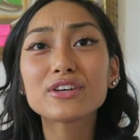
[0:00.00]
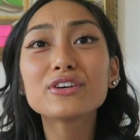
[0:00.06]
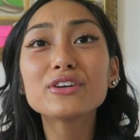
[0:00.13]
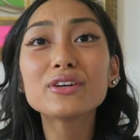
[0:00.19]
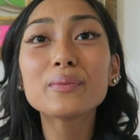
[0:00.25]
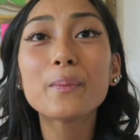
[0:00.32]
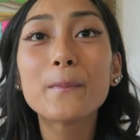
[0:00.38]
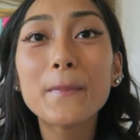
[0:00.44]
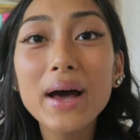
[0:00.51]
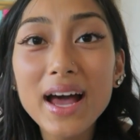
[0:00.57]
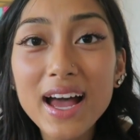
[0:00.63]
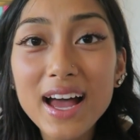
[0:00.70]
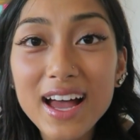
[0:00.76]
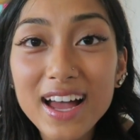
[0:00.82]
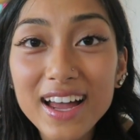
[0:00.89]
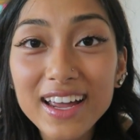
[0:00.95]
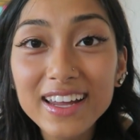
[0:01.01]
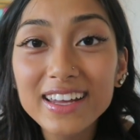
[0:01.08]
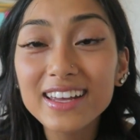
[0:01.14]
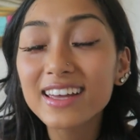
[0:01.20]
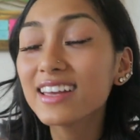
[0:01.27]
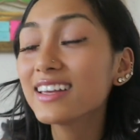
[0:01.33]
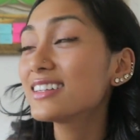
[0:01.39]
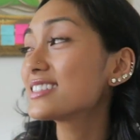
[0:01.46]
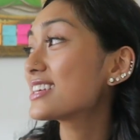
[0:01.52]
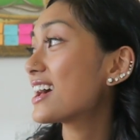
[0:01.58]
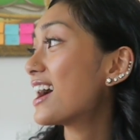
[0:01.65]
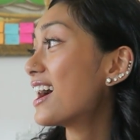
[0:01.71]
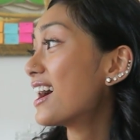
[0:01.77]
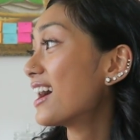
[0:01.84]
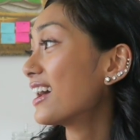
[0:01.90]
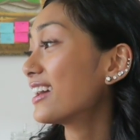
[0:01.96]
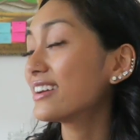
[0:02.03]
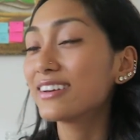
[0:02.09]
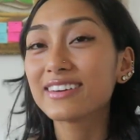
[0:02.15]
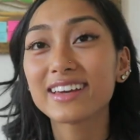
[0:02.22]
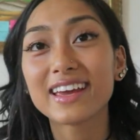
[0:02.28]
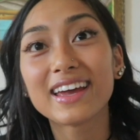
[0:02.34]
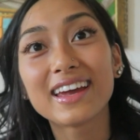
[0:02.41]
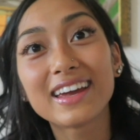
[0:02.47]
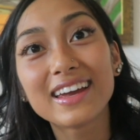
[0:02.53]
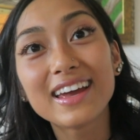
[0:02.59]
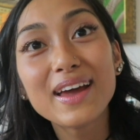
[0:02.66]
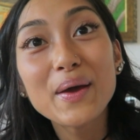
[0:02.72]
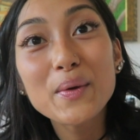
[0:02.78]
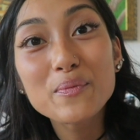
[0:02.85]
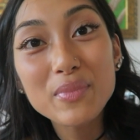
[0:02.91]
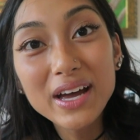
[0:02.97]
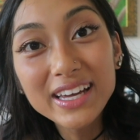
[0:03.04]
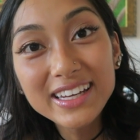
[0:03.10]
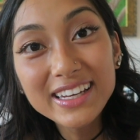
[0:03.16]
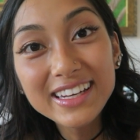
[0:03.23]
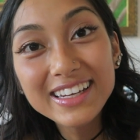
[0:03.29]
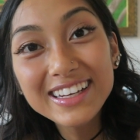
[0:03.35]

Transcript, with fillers: Goodbye. It's hot. Okay, bye.